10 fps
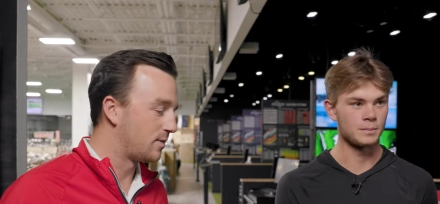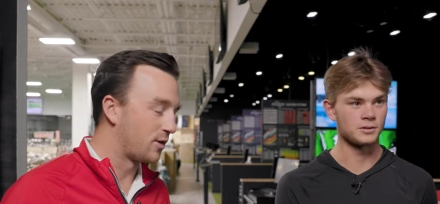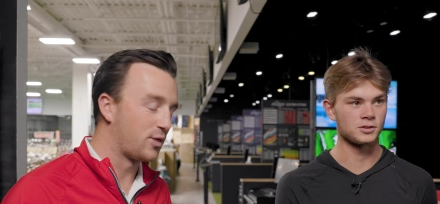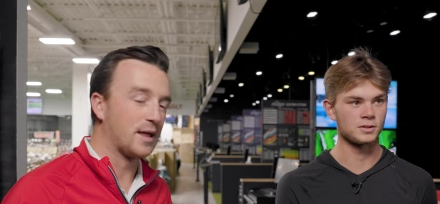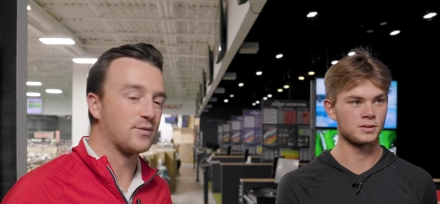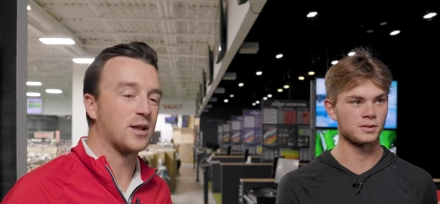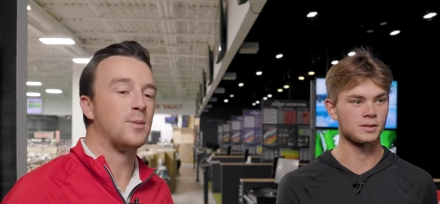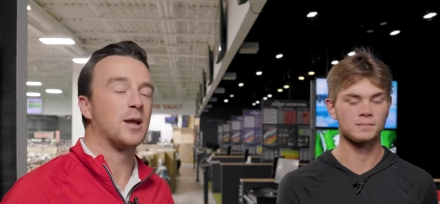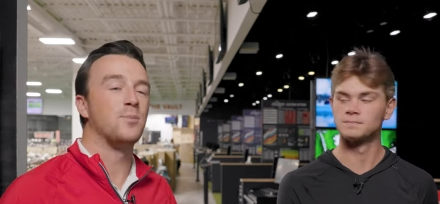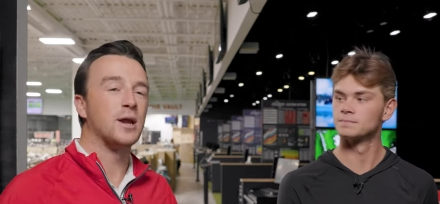Speaker 1: The thing that's going
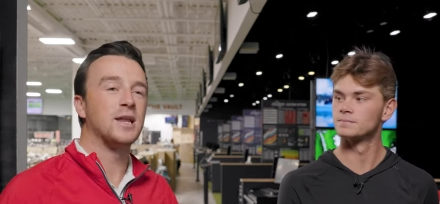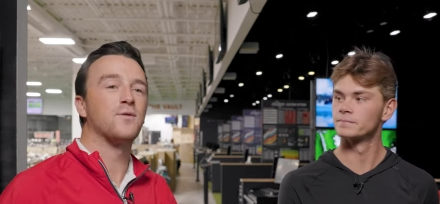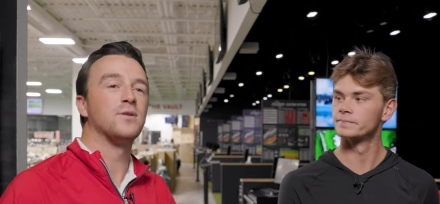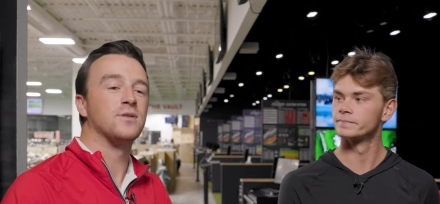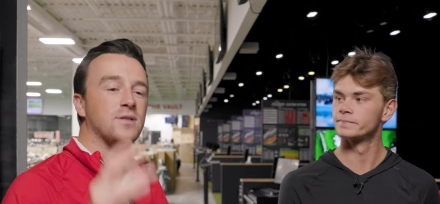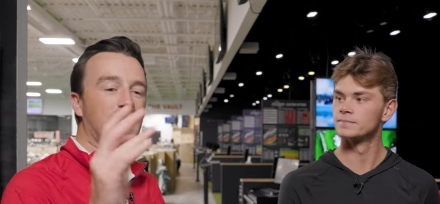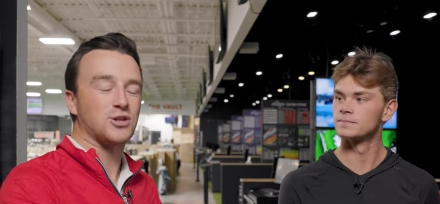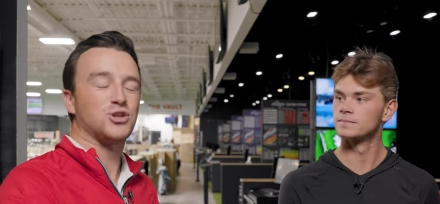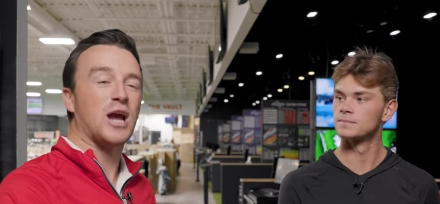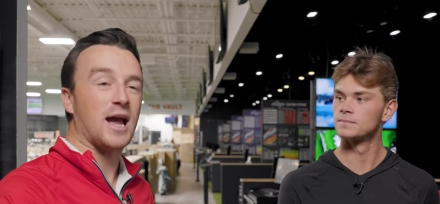to make a big difference is that
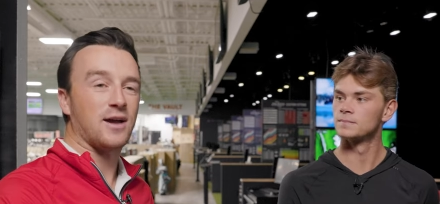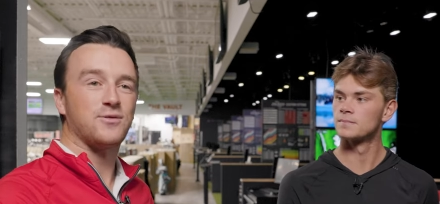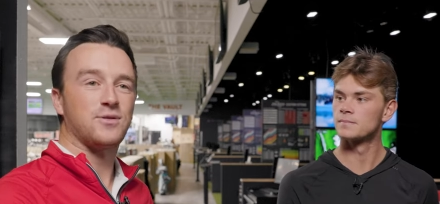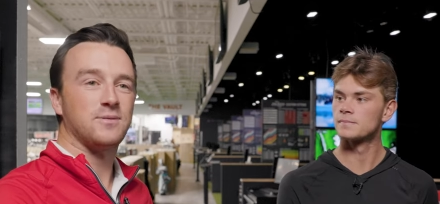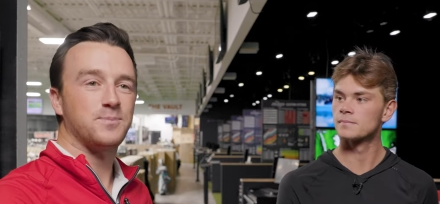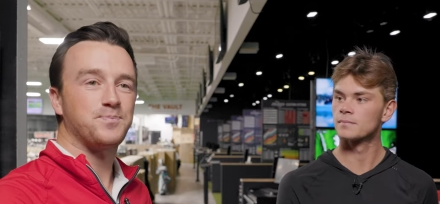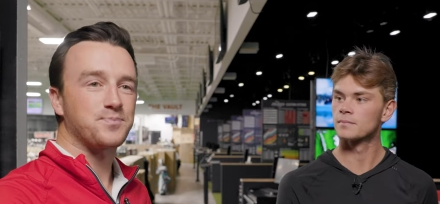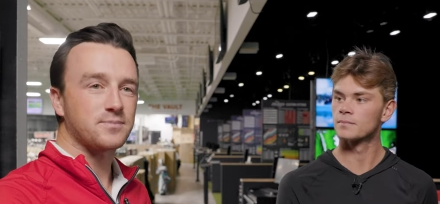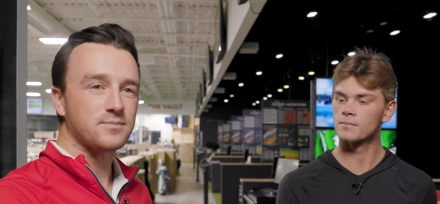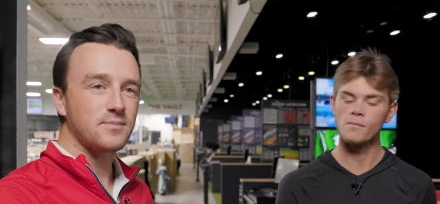shaft
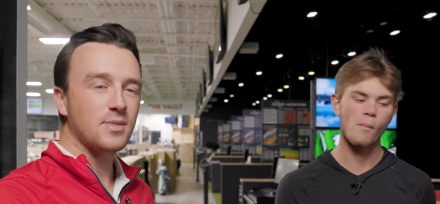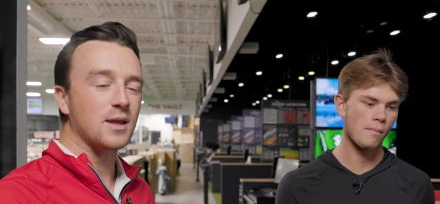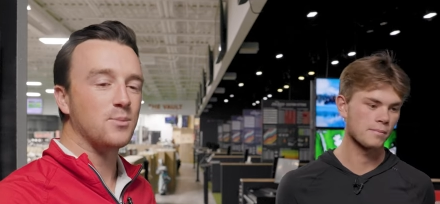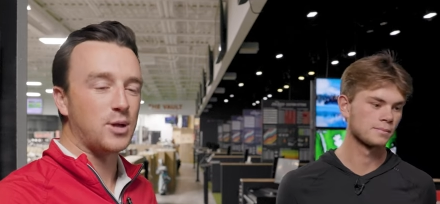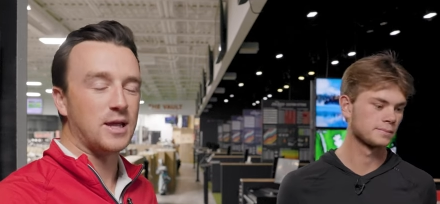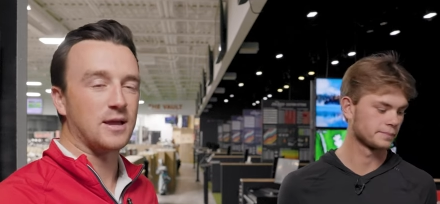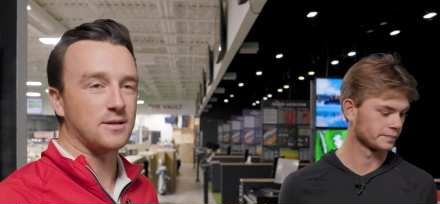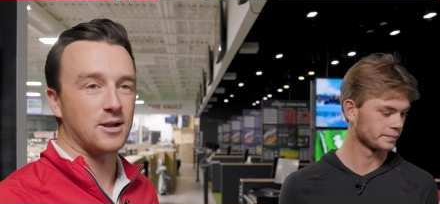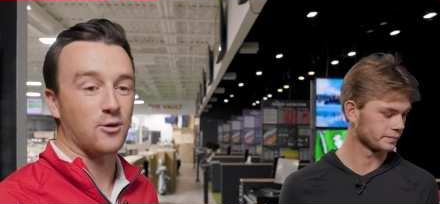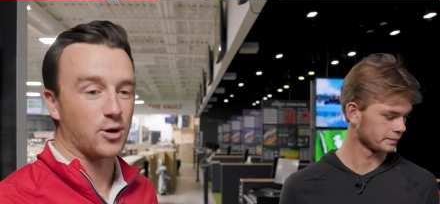
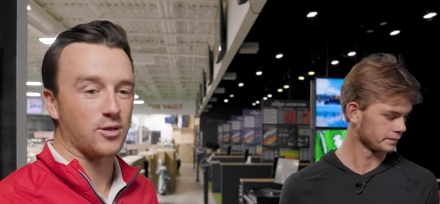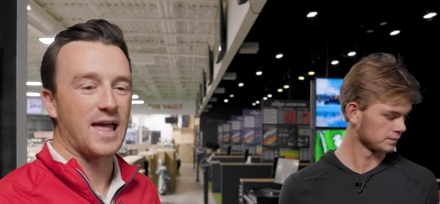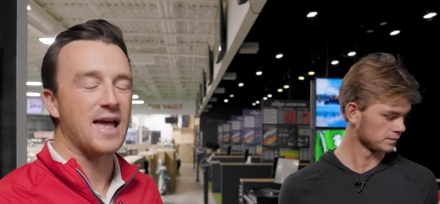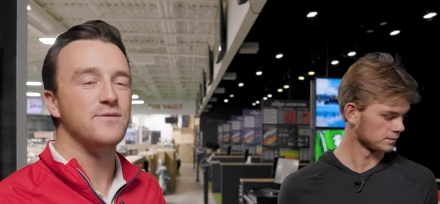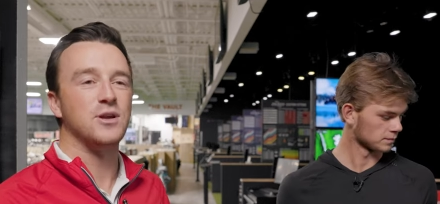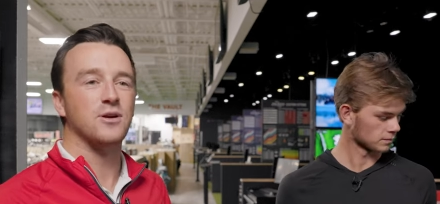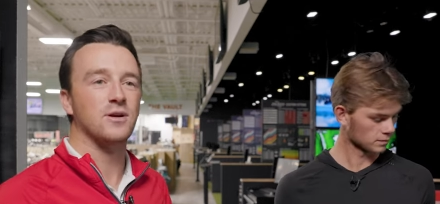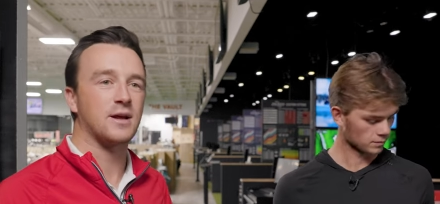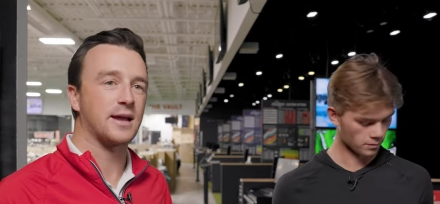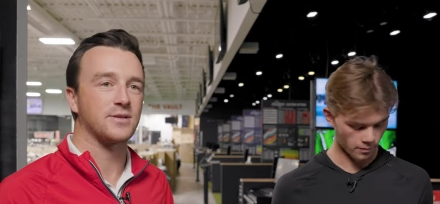being, you know, one of the
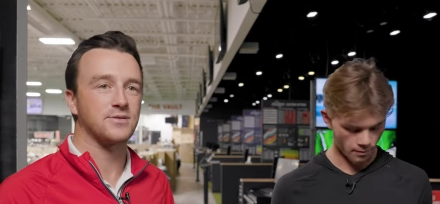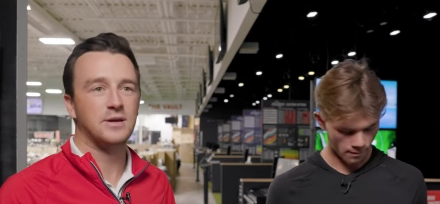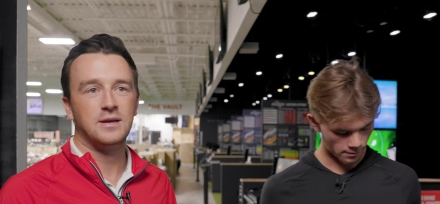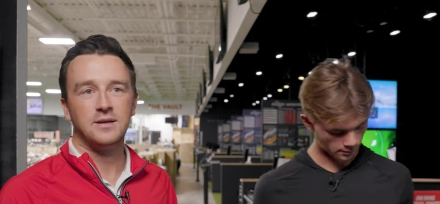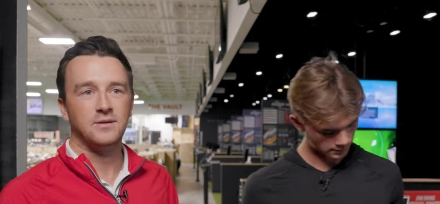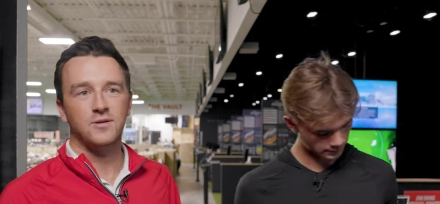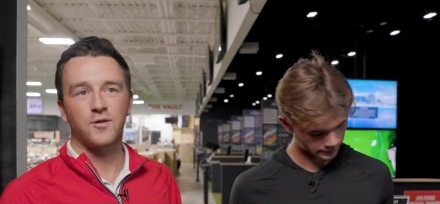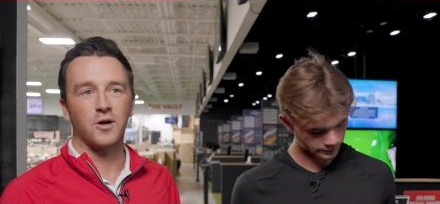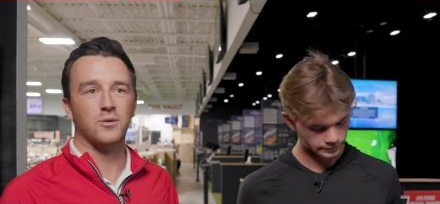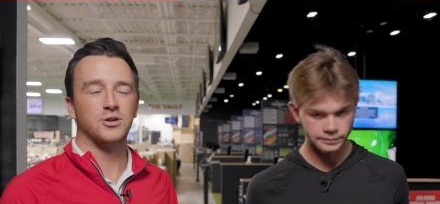heavier, I guess,
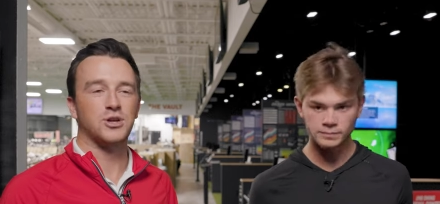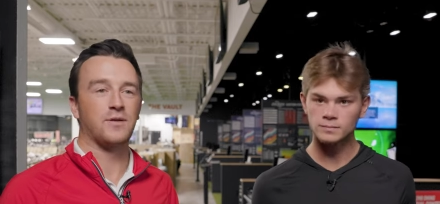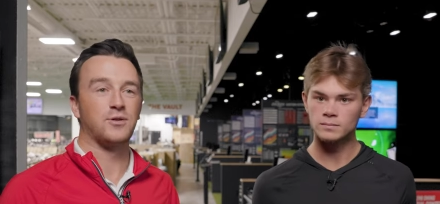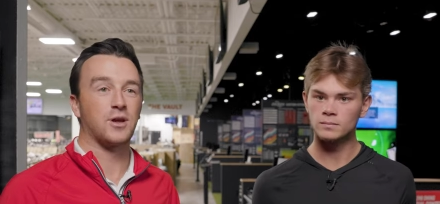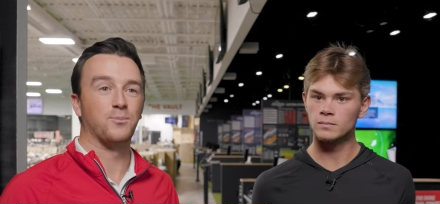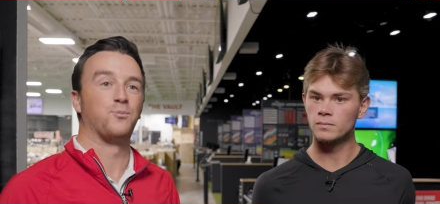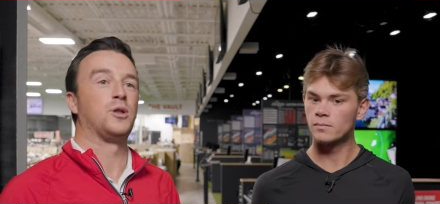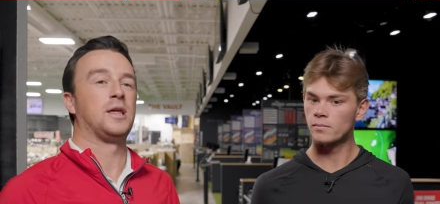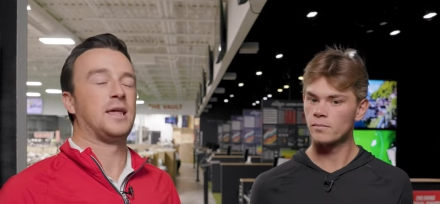fairywood shafts you can really